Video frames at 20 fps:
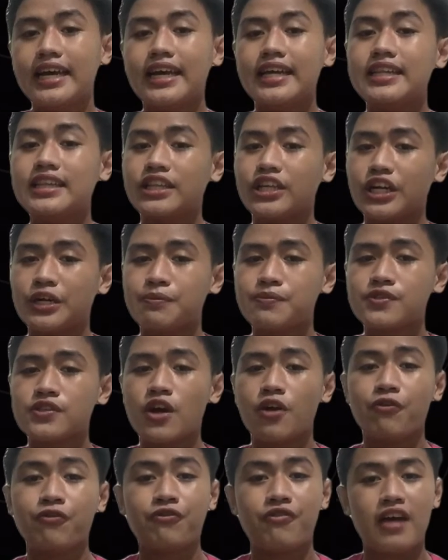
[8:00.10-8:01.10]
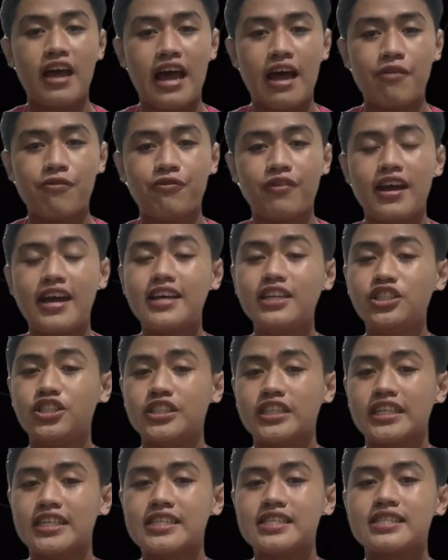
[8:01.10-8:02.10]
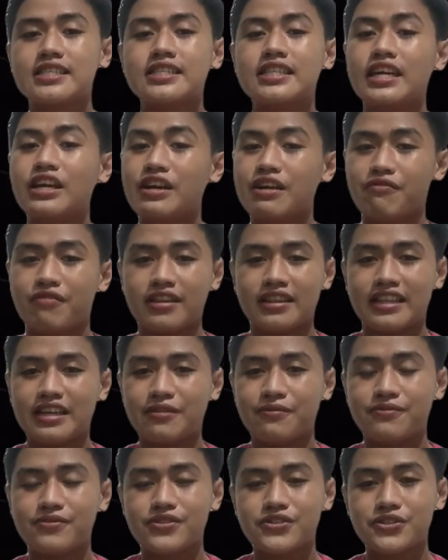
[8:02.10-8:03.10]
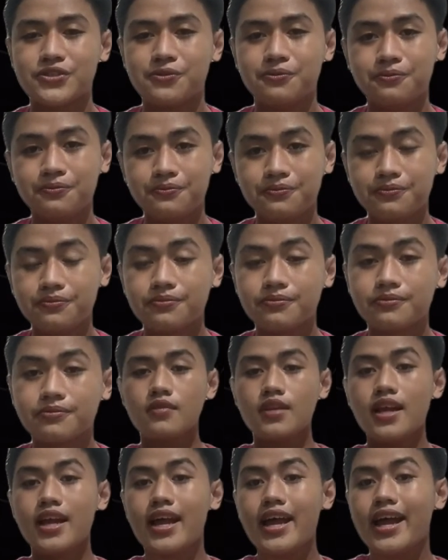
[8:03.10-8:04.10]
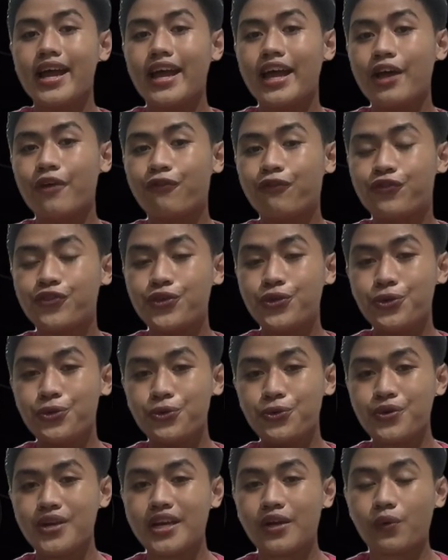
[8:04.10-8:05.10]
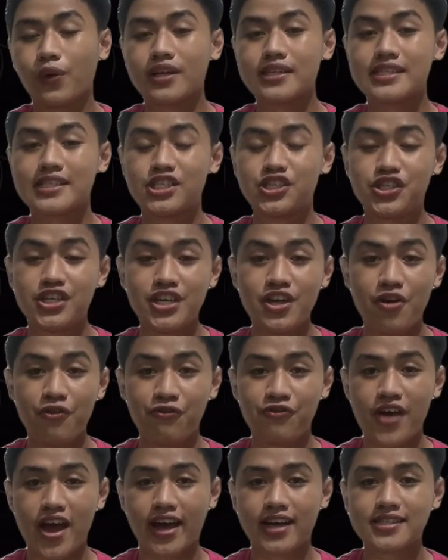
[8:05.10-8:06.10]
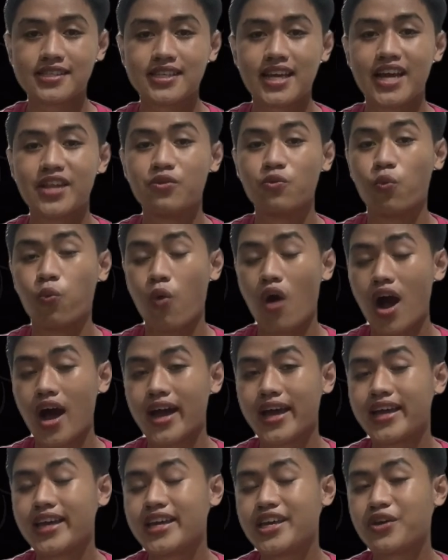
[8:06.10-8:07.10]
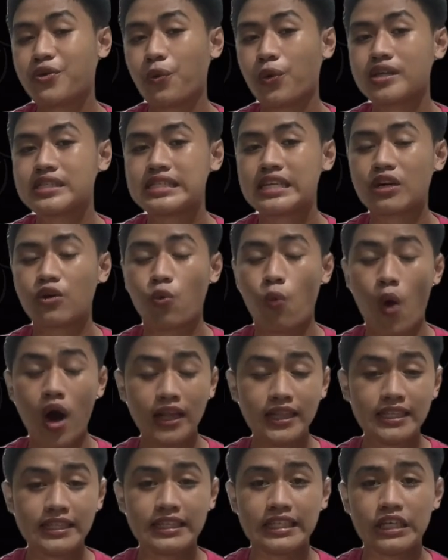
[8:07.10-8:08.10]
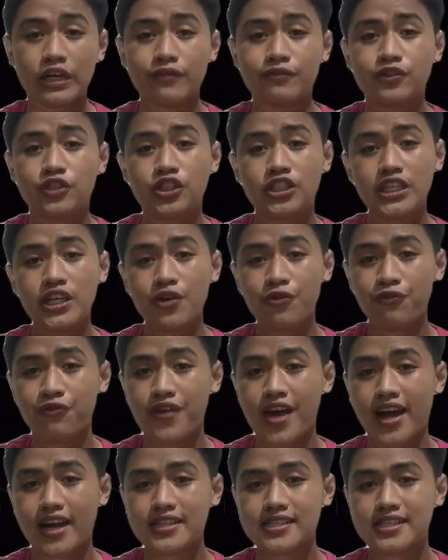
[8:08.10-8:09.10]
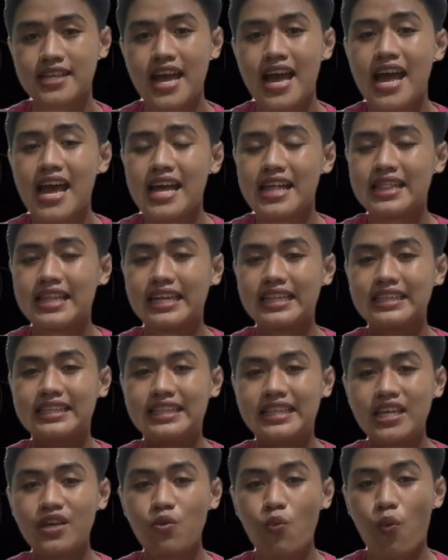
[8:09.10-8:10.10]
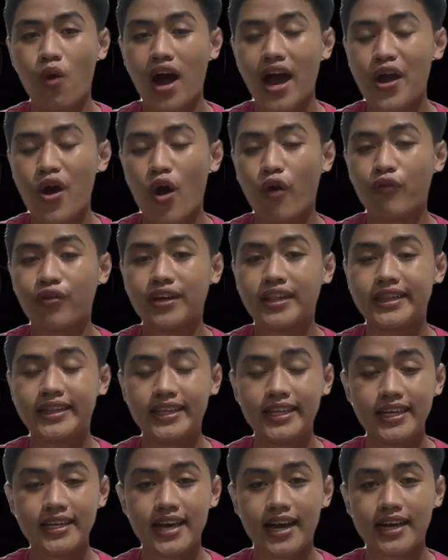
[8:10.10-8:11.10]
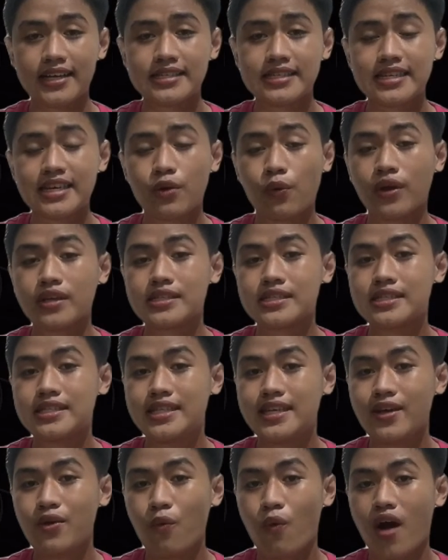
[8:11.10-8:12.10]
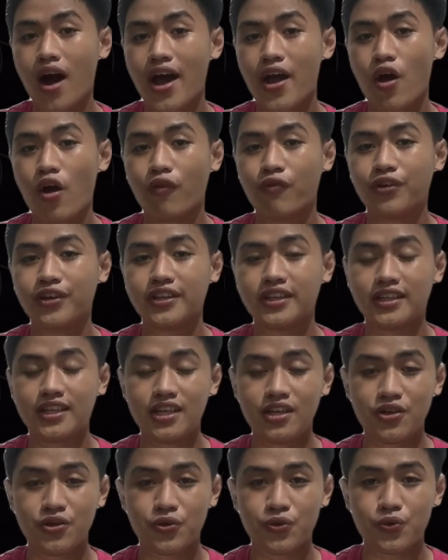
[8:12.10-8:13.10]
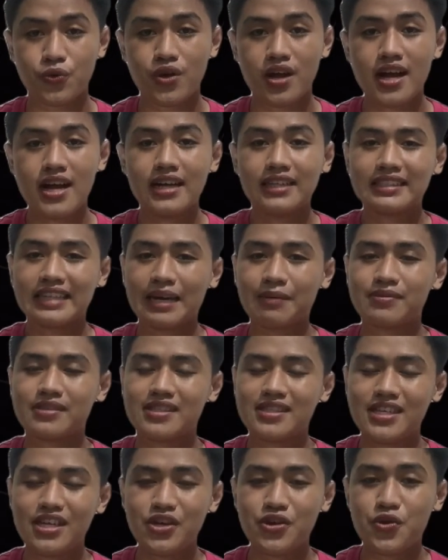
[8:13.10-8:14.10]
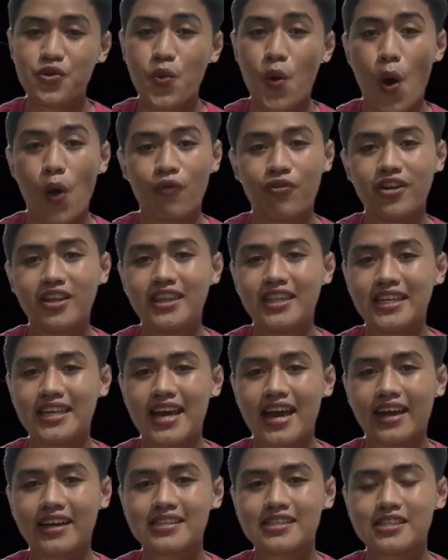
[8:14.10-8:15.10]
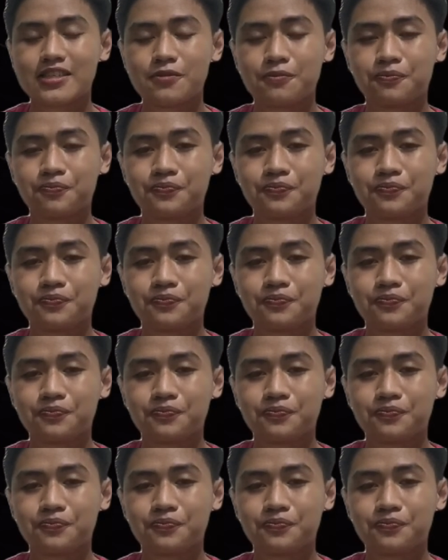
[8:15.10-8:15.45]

in terms of f and g's derivatives. If u equals g of x and y equals the quantity of g of x, then dy over dx equals dy over du times du over dx.